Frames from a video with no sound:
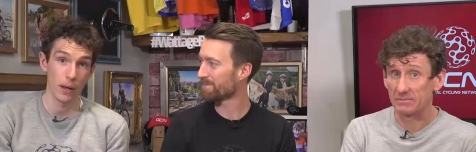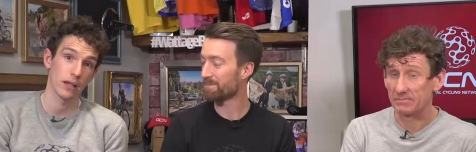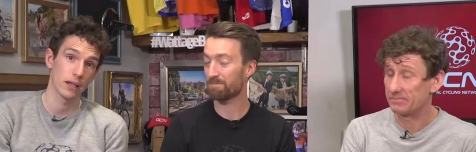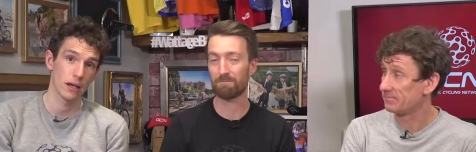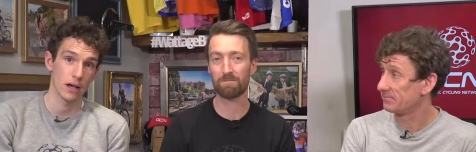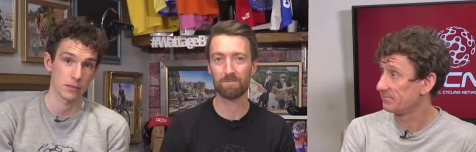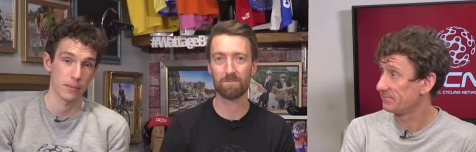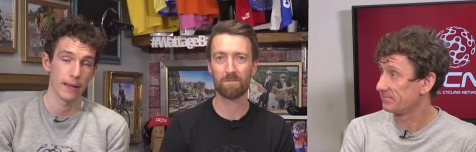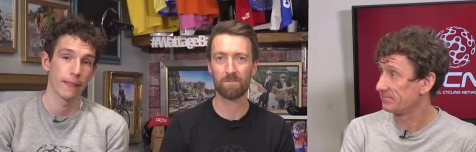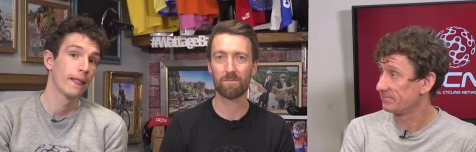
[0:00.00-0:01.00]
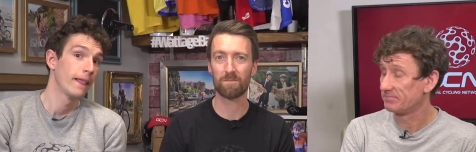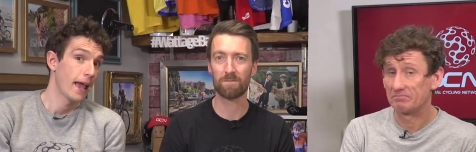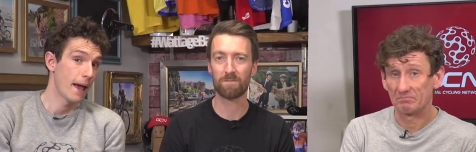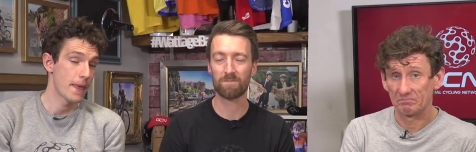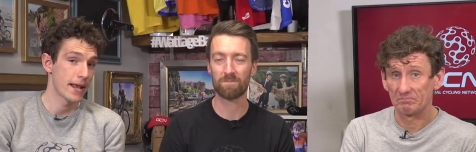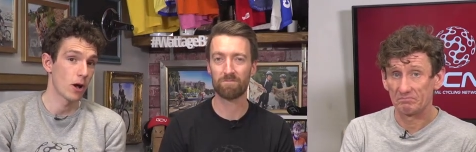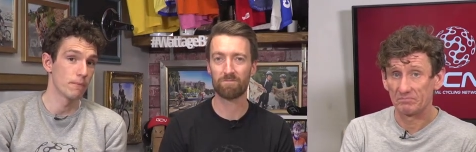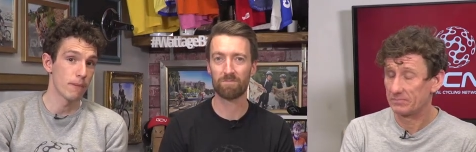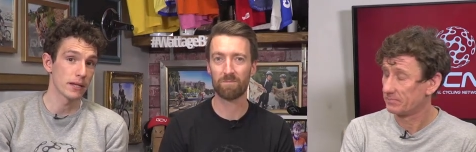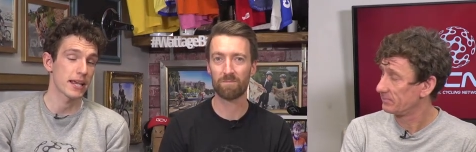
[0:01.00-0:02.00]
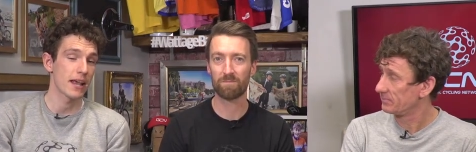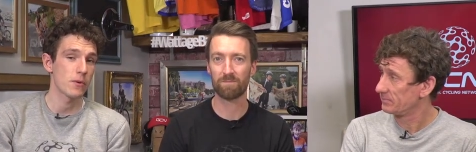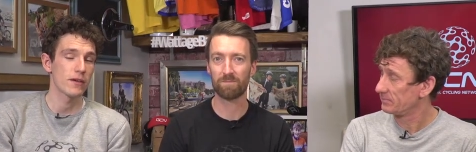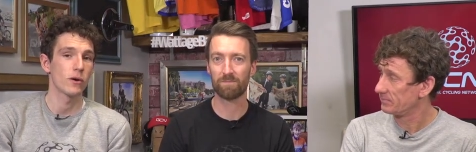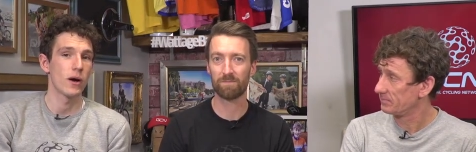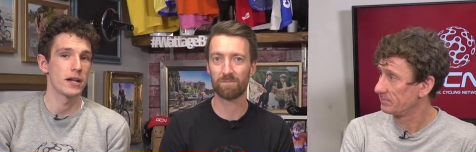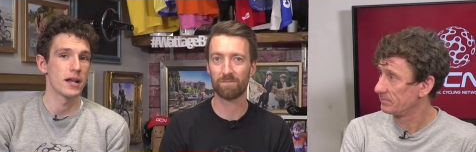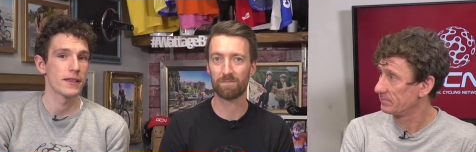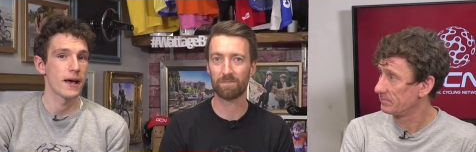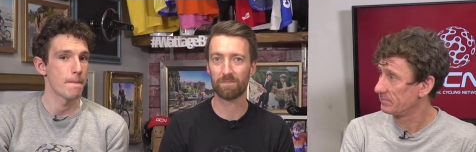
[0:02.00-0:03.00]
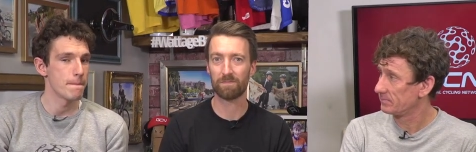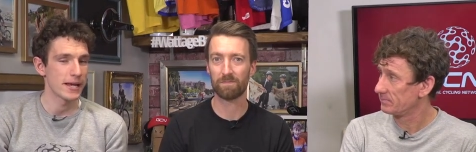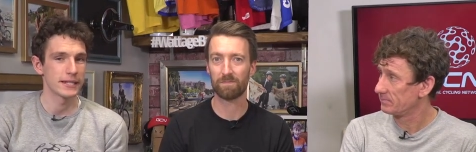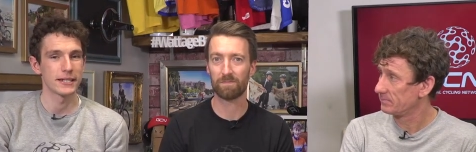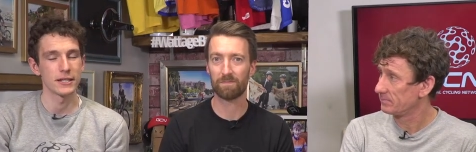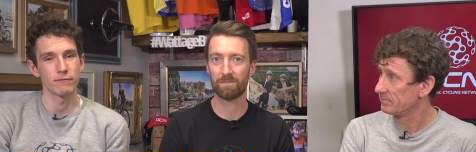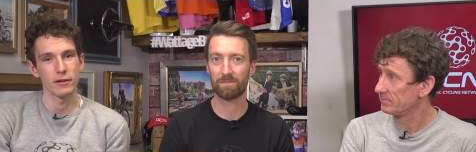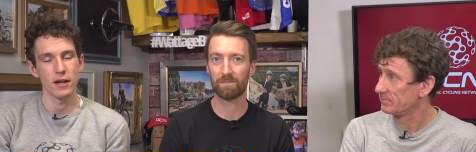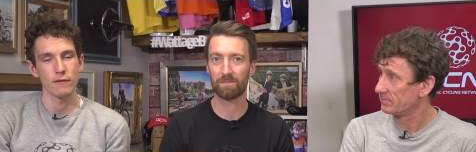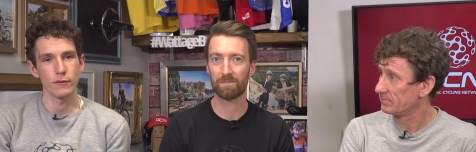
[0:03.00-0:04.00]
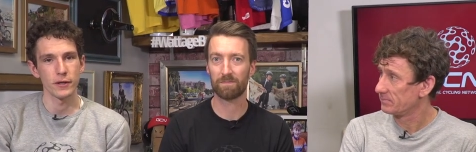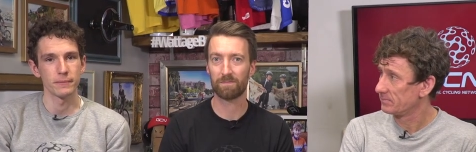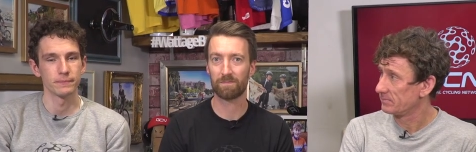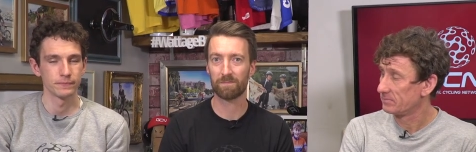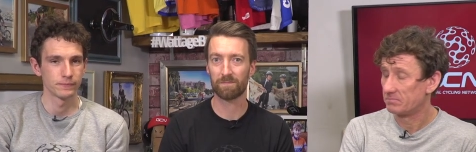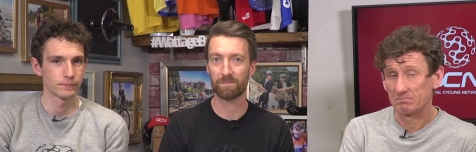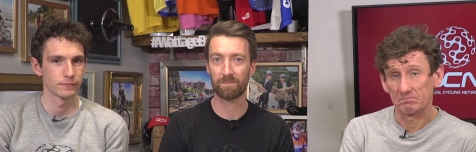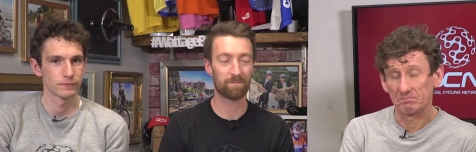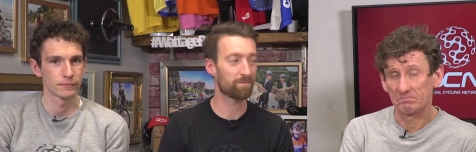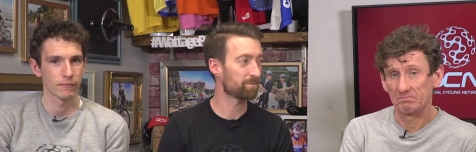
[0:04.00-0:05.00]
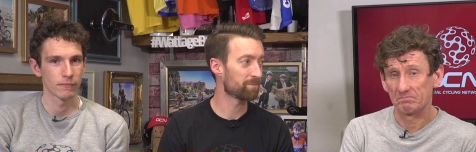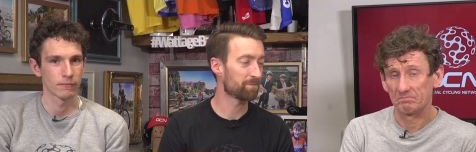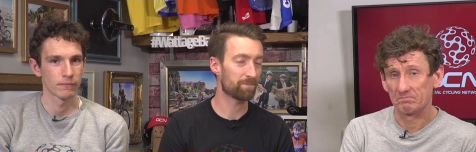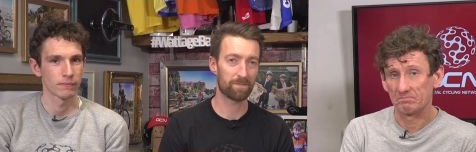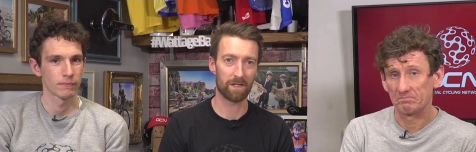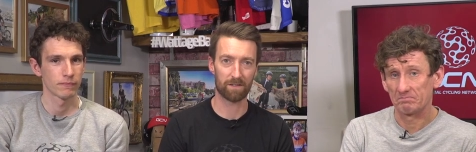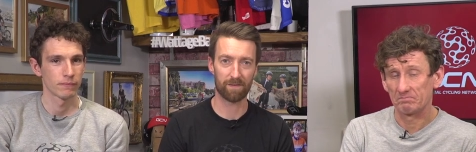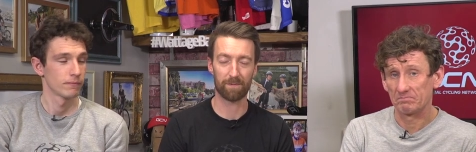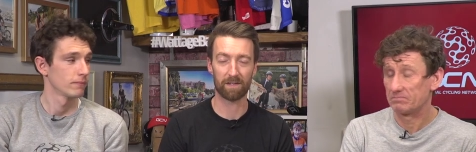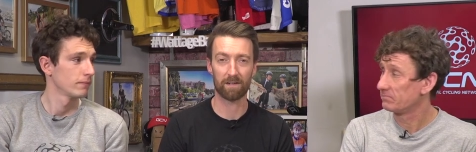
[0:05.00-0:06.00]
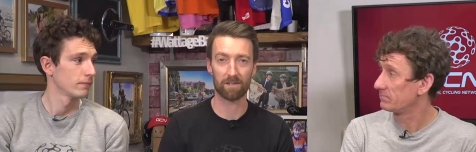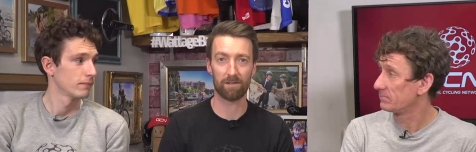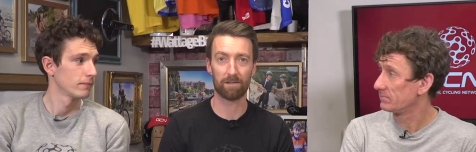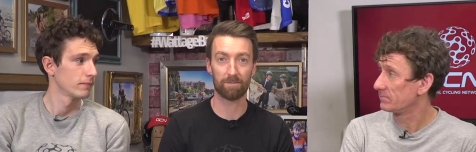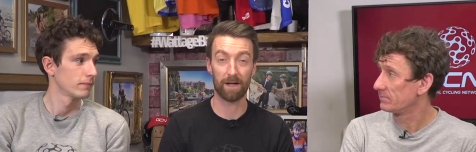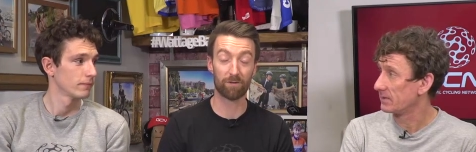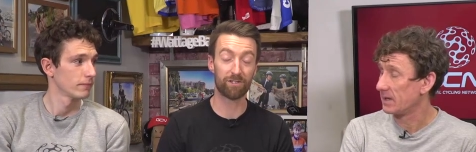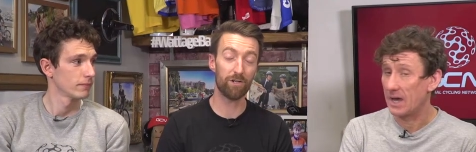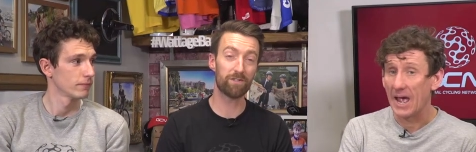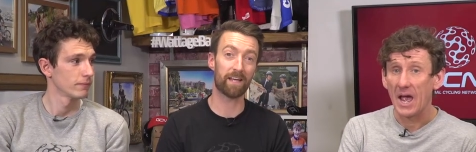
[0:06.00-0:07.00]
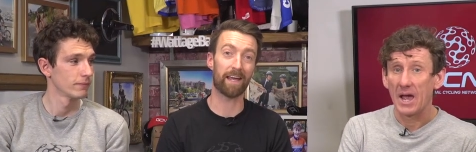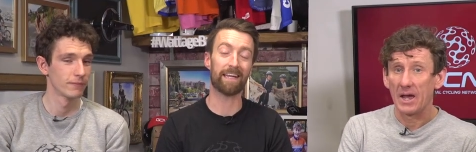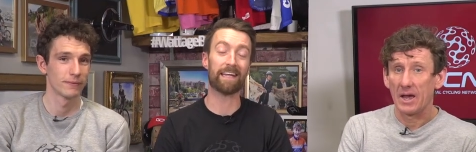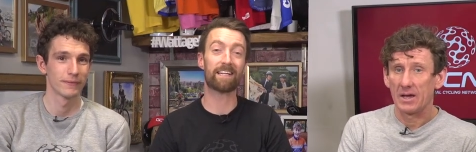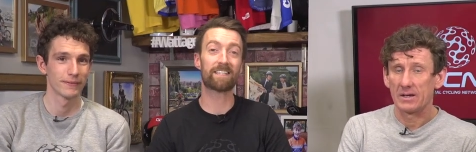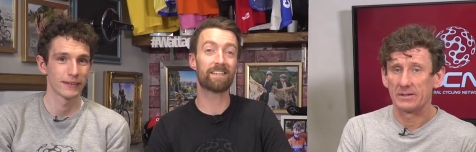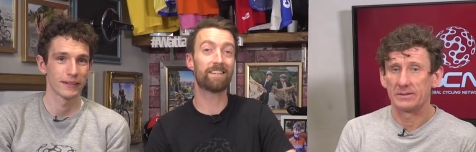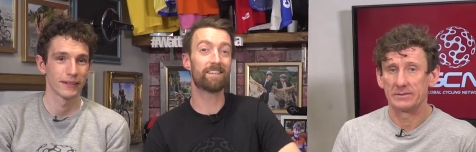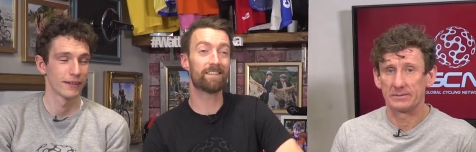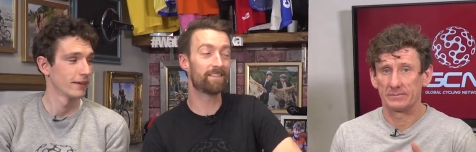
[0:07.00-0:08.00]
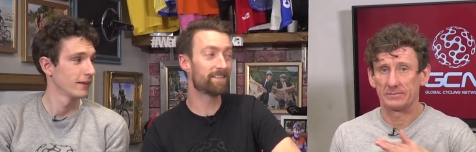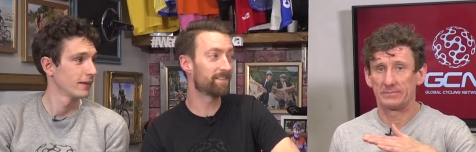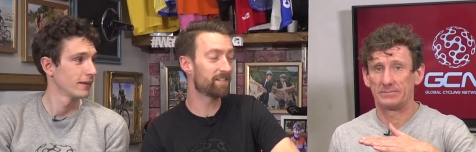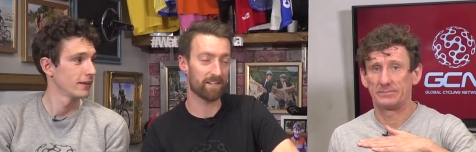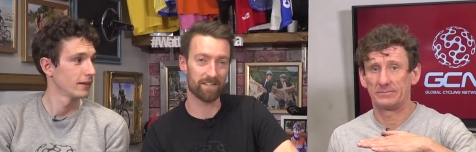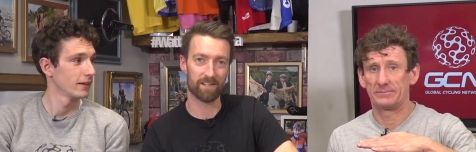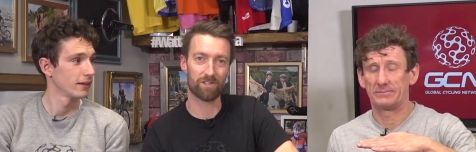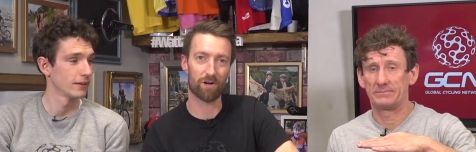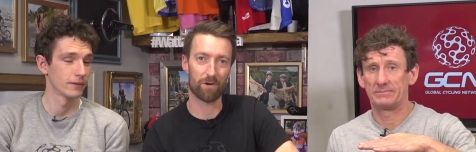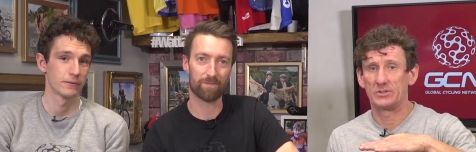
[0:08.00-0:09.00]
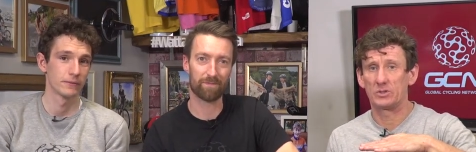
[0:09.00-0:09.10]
Speaker 1: But Ask Matt. And then on Monday, we have got another maintenance video for you. It's Fabian
Speaker 2: Cancellara, And on Tuesday, it's the GCN show.